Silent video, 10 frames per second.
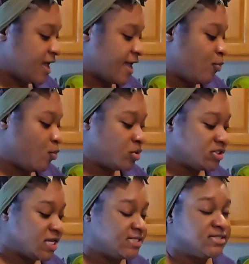I
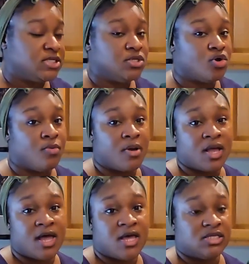won't taste it now
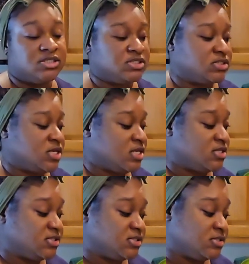because
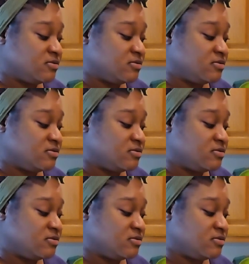it's